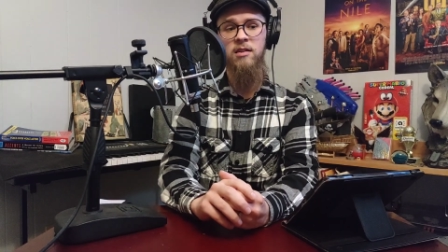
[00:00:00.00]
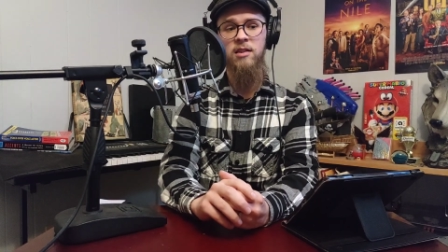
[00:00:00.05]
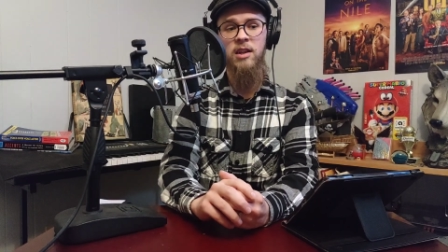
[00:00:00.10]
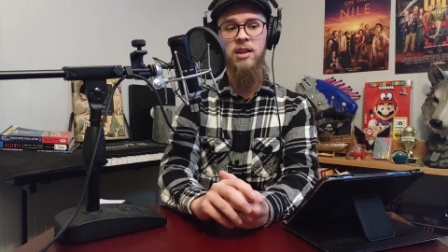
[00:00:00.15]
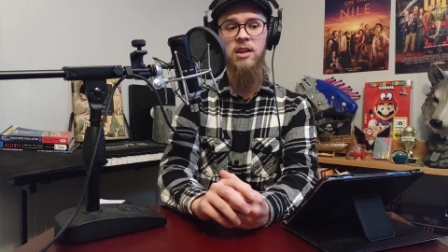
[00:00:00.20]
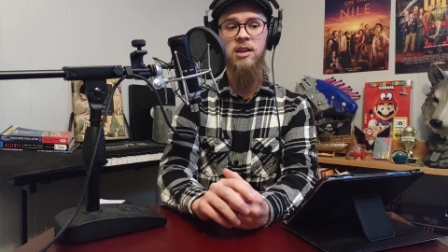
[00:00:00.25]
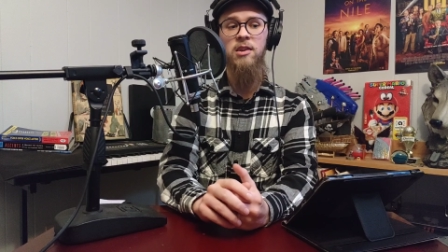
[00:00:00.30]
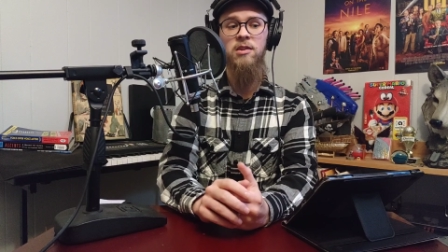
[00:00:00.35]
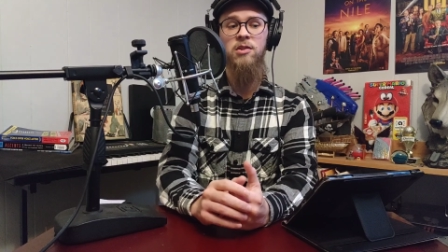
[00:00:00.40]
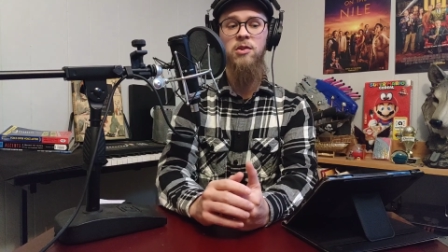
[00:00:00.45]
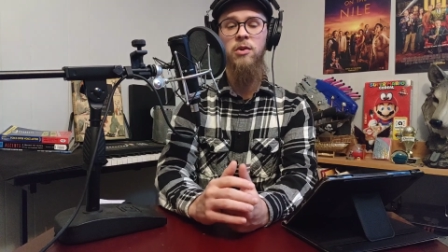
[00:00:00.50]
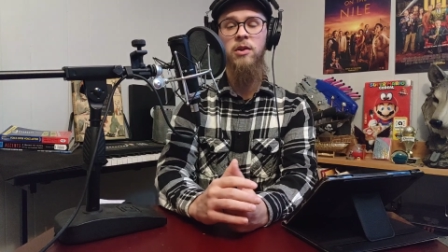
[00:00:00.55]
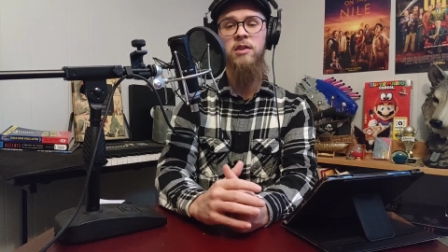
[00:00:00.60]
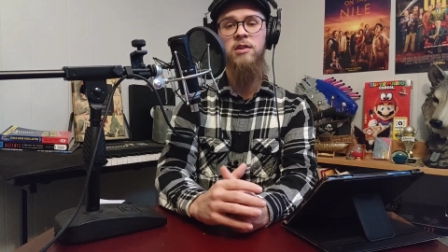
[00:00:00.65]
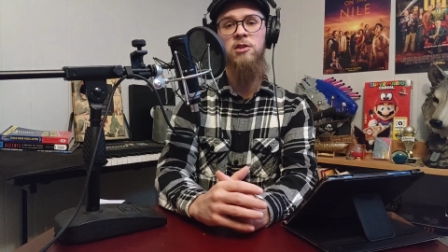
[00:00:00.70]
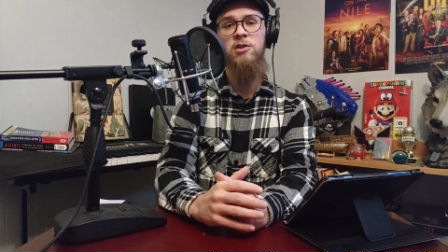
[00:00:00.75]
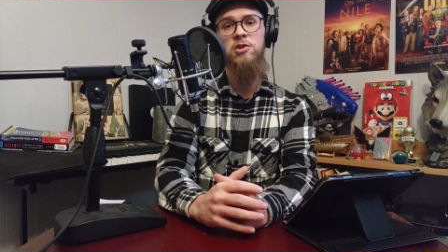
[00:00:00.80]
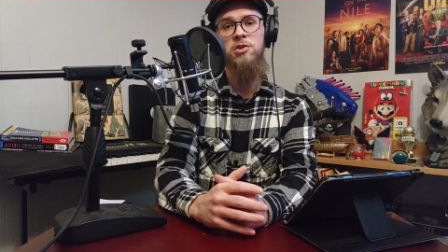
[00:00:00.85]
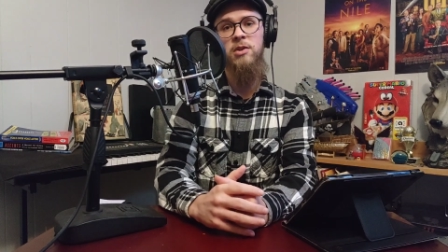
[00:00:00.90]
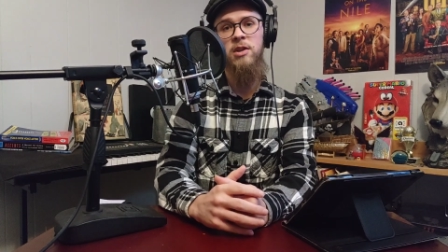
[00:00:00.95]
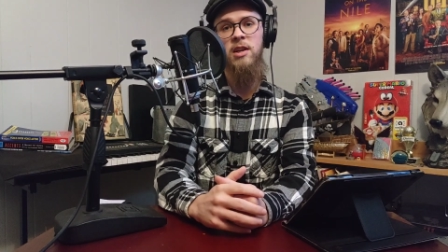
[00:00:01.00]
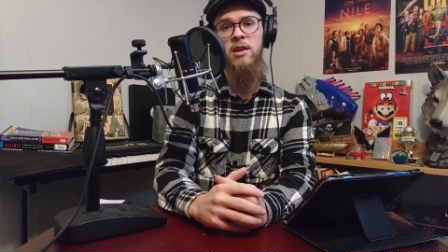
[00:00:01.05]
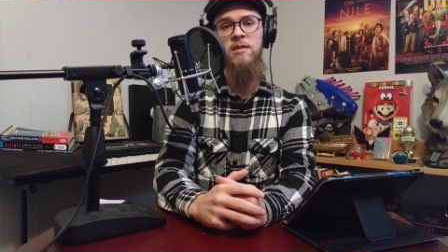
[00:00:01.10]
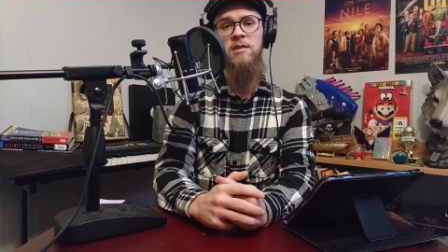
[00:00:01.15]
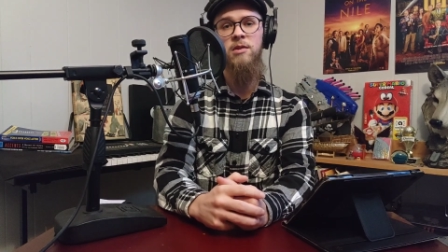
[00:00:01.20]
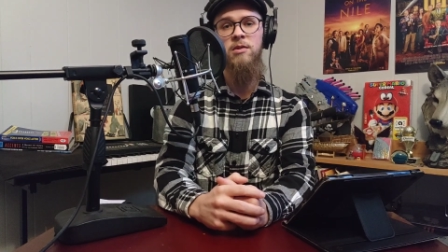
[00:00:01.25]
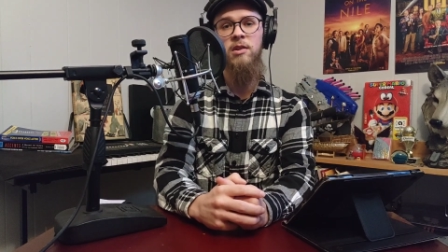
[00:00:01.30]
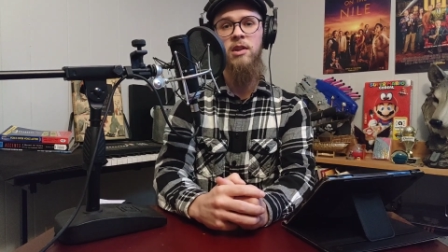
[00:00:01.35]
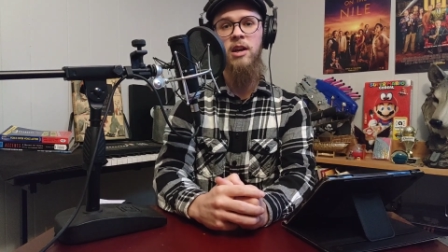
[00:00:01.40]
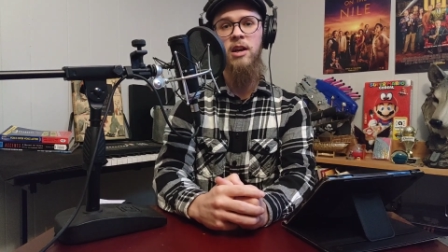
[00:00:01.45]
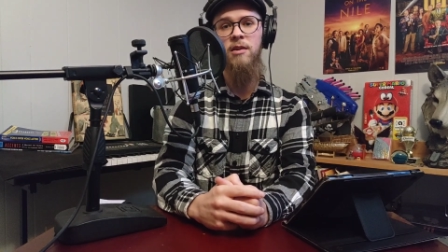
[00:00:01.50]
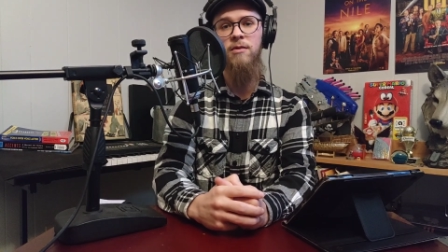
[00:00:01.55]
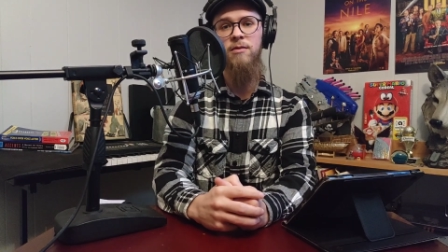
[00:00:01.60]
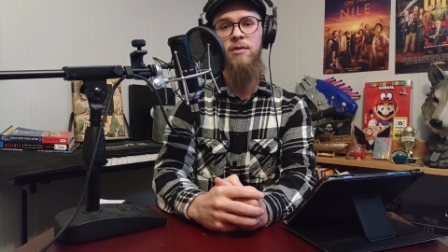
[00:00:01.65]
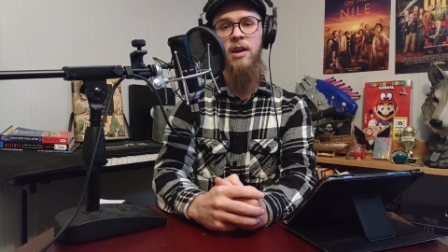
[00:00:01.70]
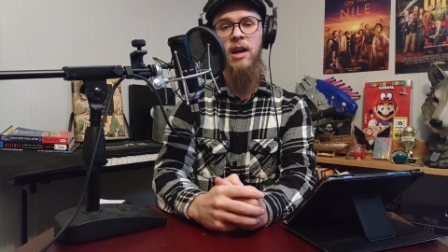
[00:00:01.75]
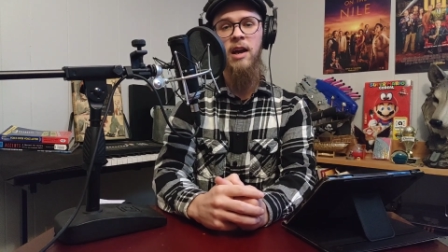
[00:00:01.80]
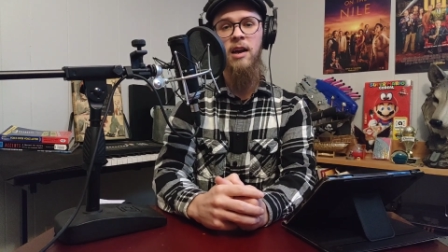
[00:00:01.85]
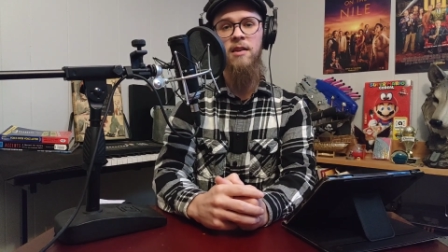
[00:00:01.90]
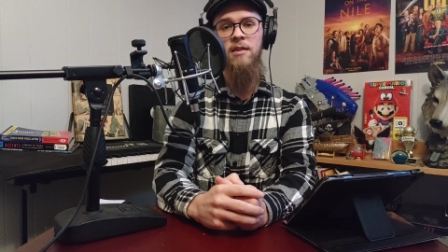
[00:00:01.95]
then he is going to treat his own
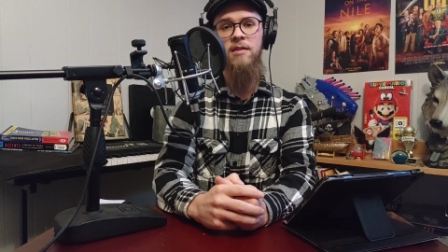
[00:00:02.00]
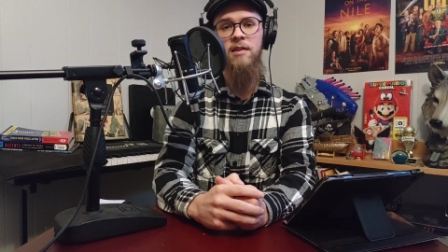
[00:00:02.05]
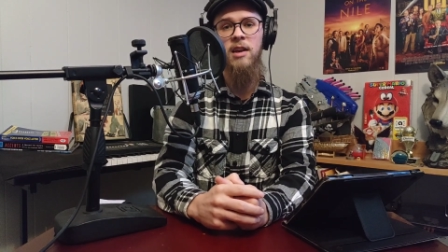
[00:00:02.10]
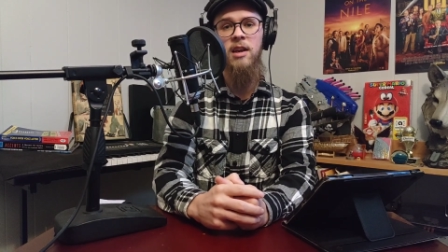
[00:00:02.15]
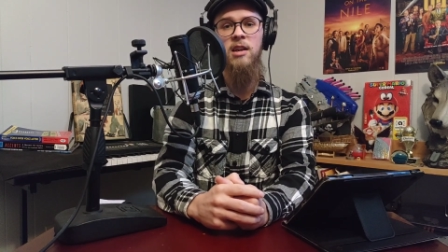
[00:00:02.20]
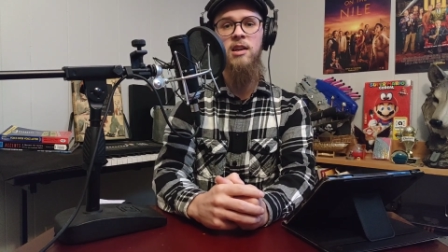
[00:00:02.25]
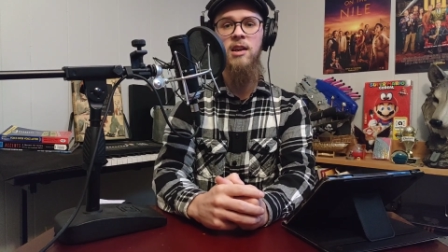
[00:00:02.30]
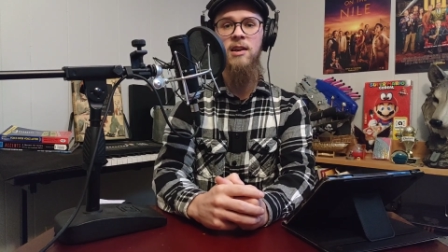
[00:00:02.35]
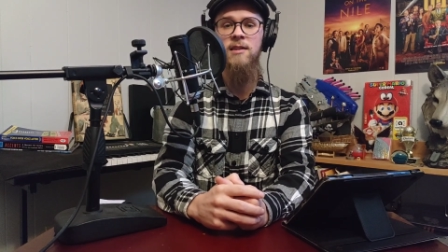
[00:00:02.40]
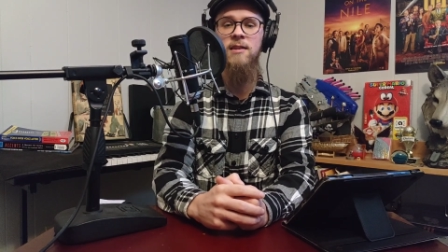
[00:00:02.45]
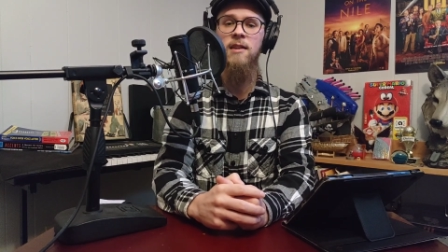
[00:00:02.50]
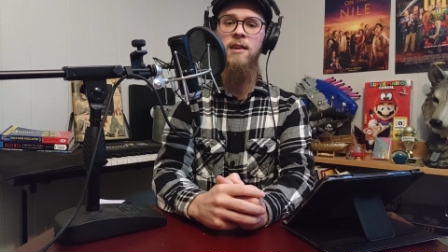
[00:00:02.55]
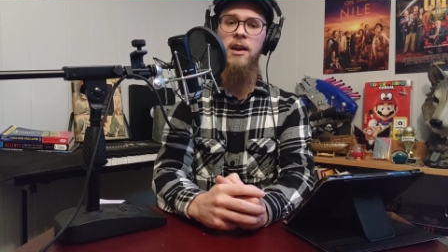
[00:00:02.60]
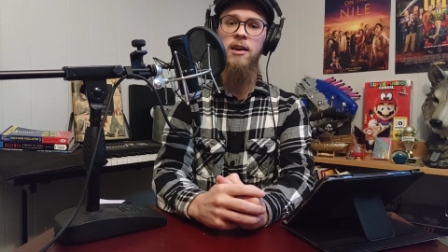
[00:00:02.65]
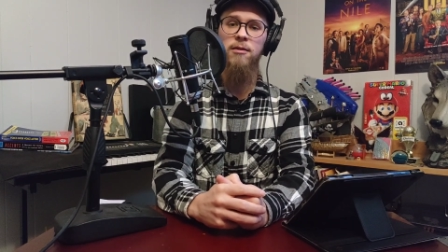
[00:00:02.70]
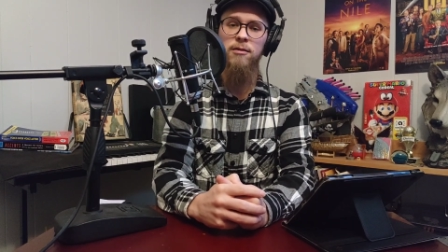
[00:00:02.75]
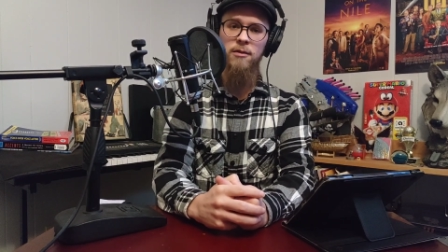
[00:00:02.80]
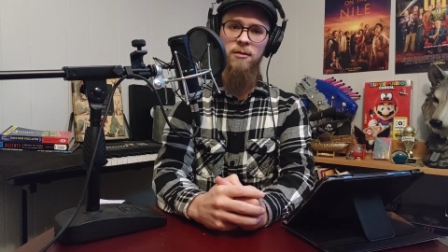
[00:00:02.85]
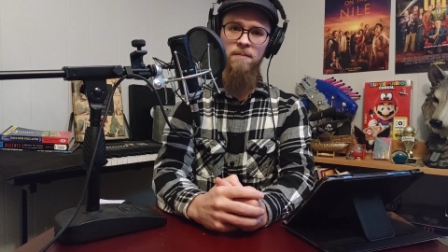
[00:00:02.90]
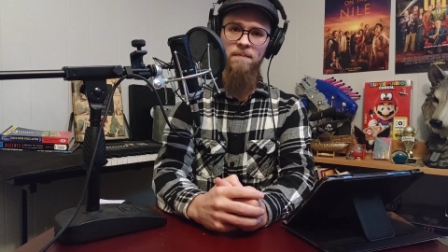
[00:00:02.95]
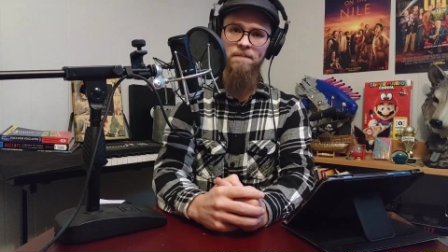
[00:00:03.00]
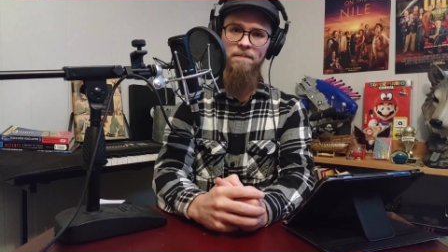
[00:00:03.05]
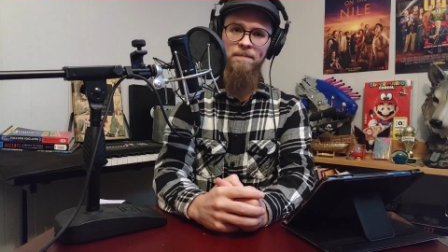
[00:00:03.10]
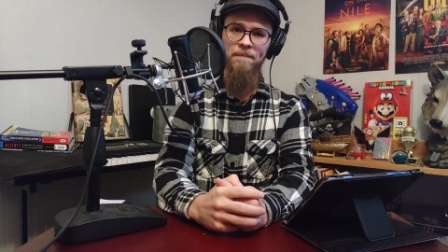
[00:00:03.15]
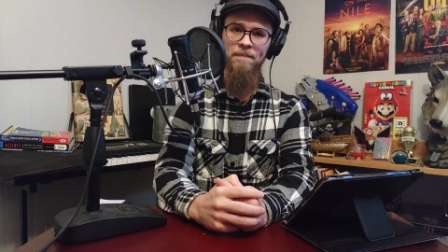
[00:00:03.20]
life as a kid's life.